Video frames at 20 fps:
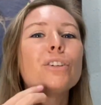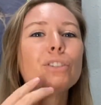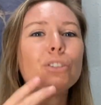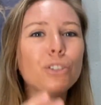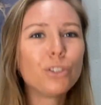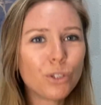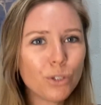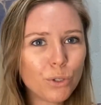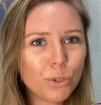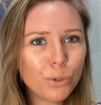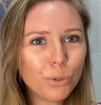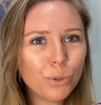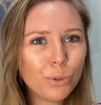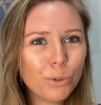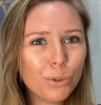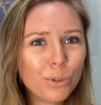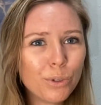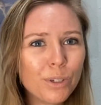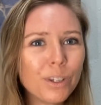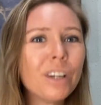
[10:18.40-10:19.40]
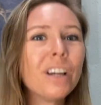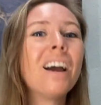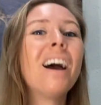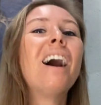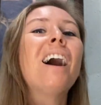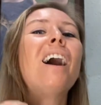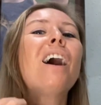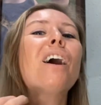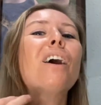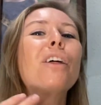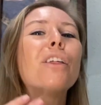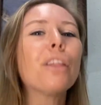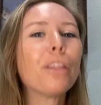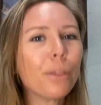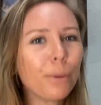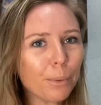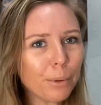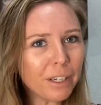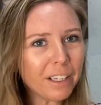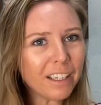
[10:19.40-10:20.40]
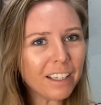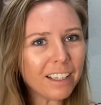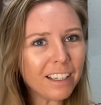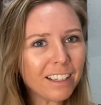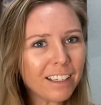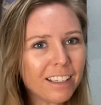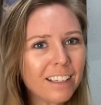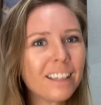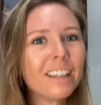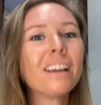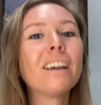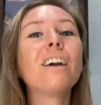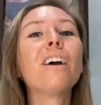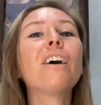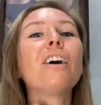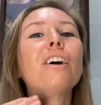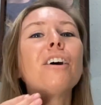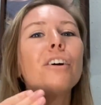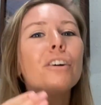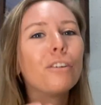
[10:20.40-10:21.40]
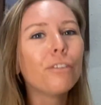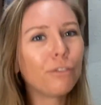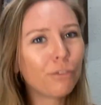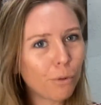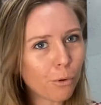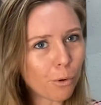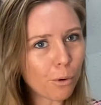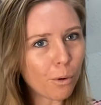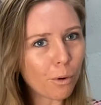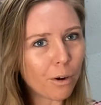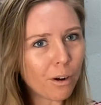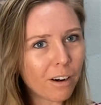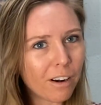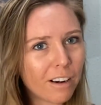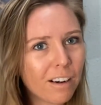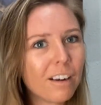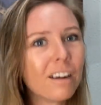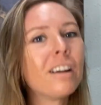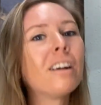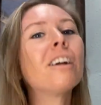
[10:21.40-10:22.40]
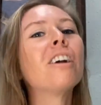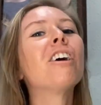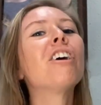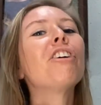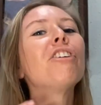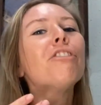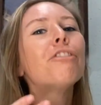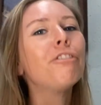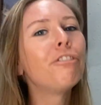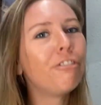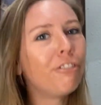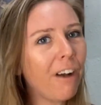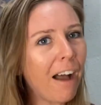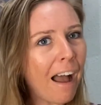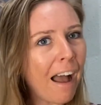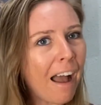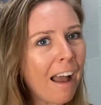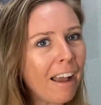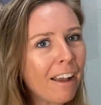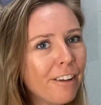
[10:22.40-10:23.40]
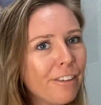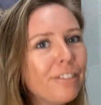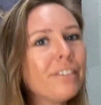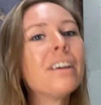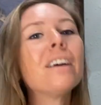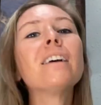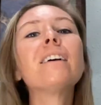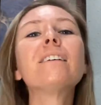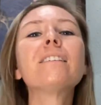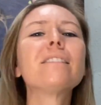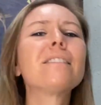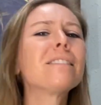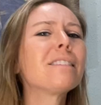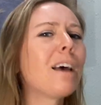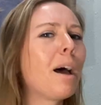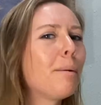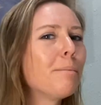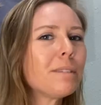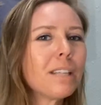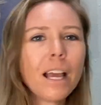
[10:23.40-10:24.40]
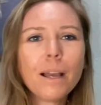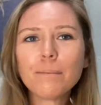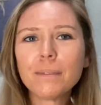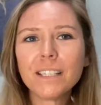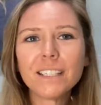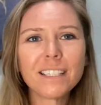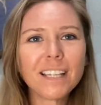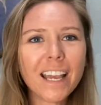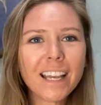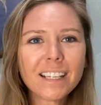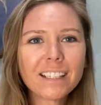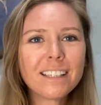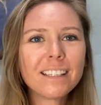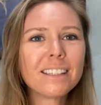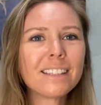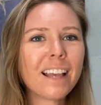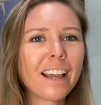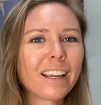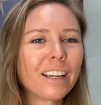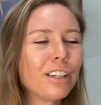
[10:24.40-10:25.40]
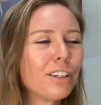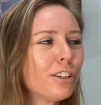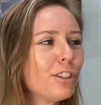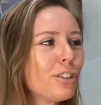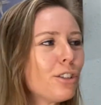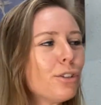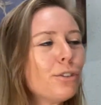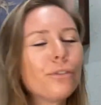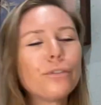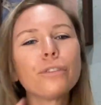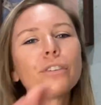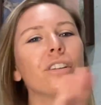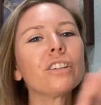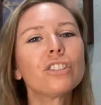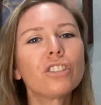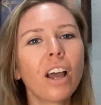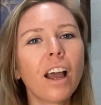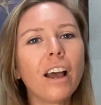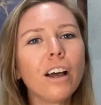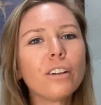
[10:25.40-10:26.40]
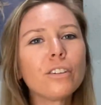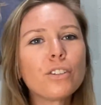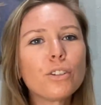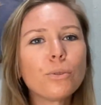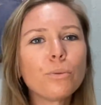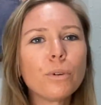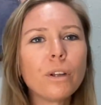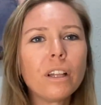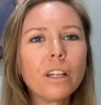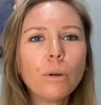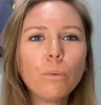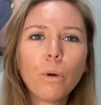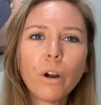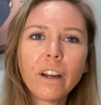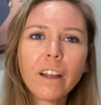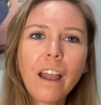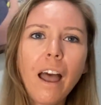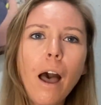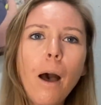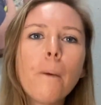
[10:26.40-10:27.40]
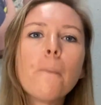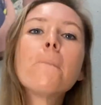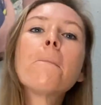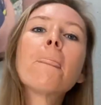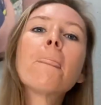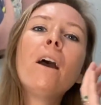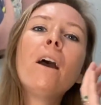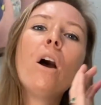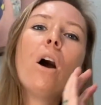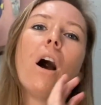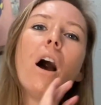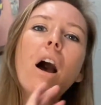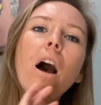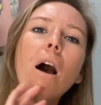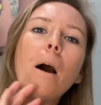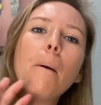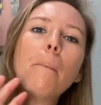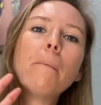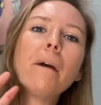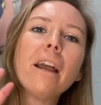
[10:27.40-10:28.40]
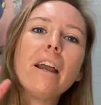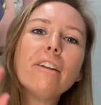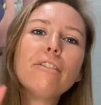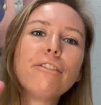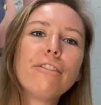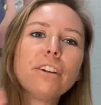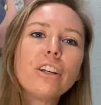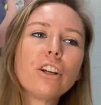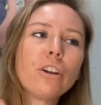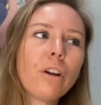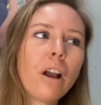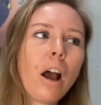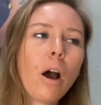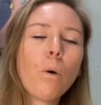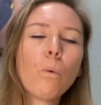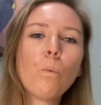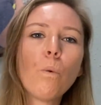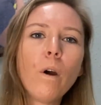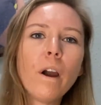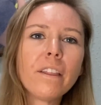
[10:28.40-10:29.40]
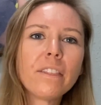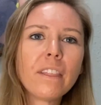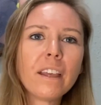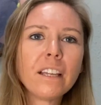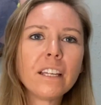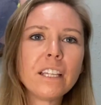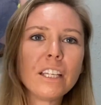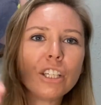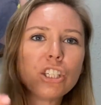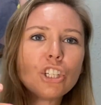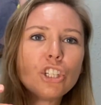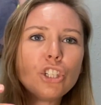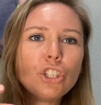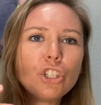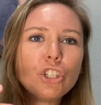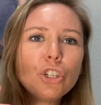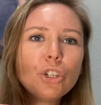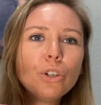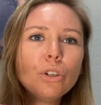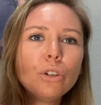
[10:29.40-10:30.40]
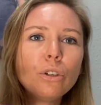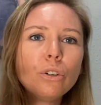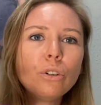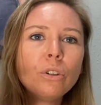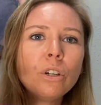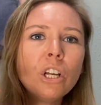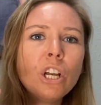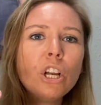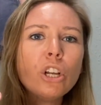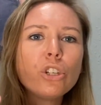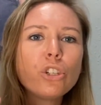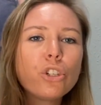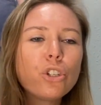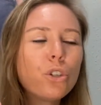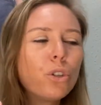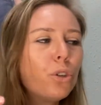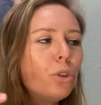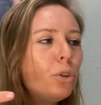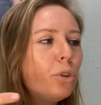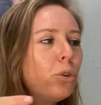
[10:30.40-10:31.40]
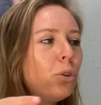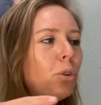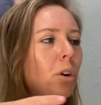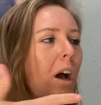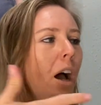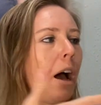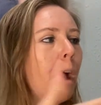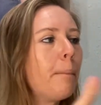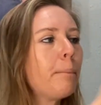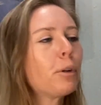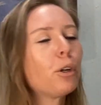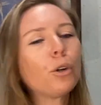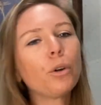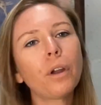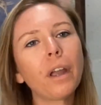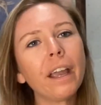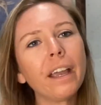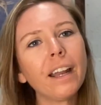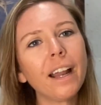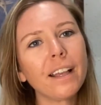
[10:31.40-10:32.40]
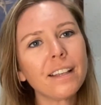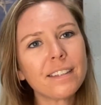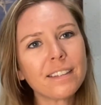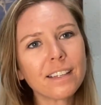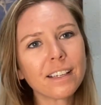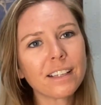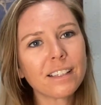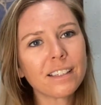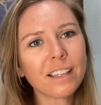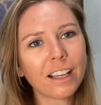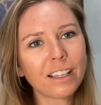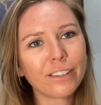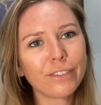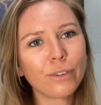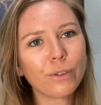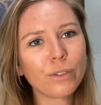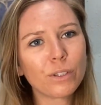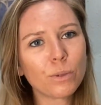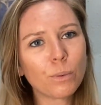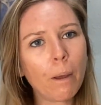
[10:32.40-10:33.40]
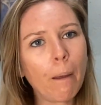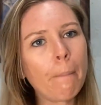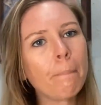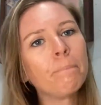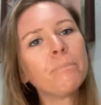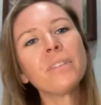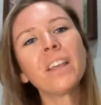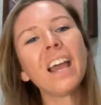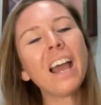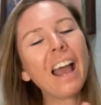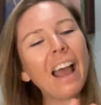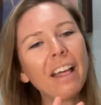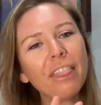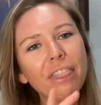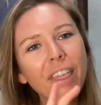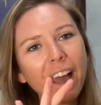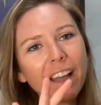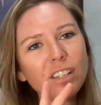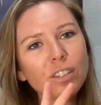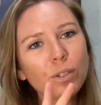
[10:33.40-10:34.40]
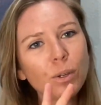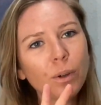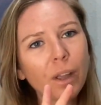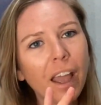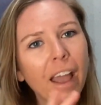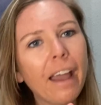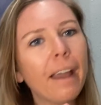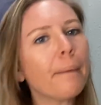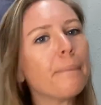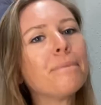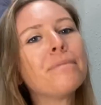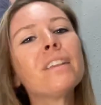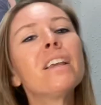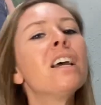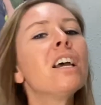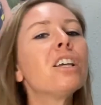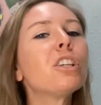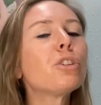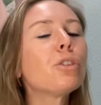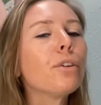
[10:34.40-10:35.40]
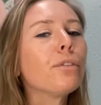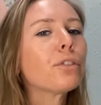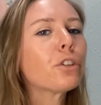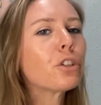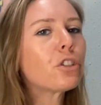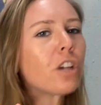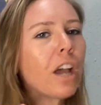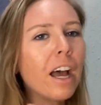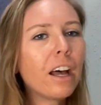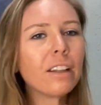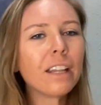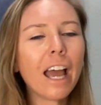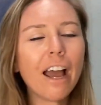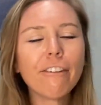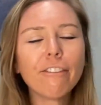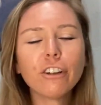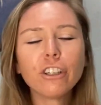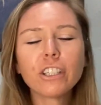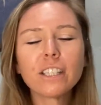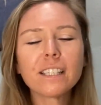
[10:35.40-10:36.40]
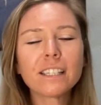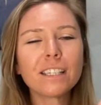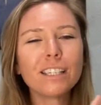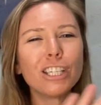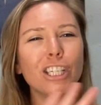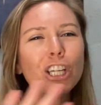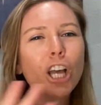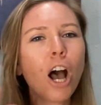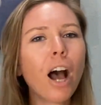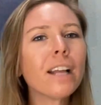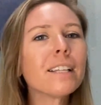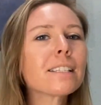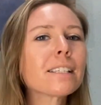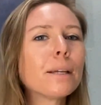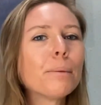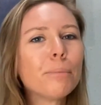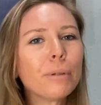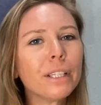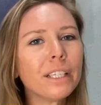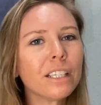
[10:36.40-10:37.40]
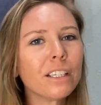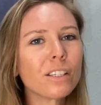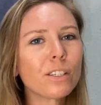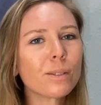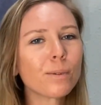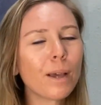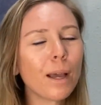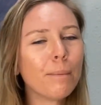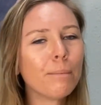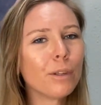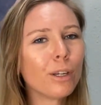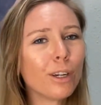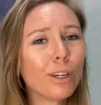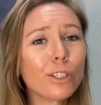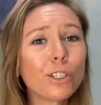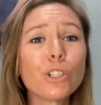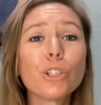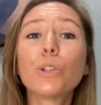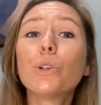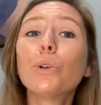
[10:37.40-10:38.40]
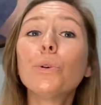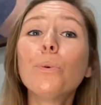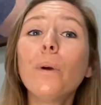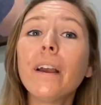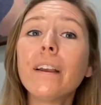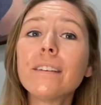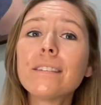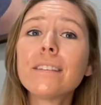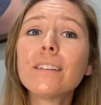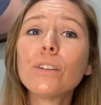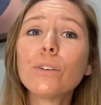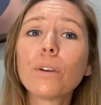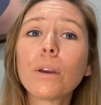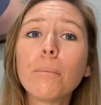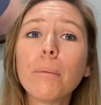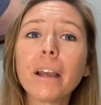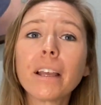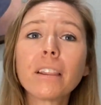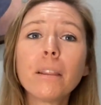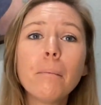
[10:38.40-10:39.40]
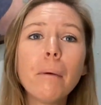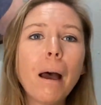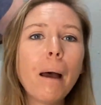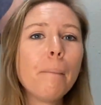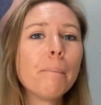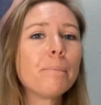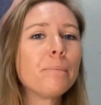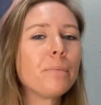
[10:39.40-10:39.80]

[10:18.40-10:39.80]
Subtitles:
2, 3, 4, 5. Sometimes it takes a second or two for the child to really work out and figure out what they need to do to create a successful swim. And that's okay. So if your child ever does not complete a swim, there are 2 ways that you can pick them up.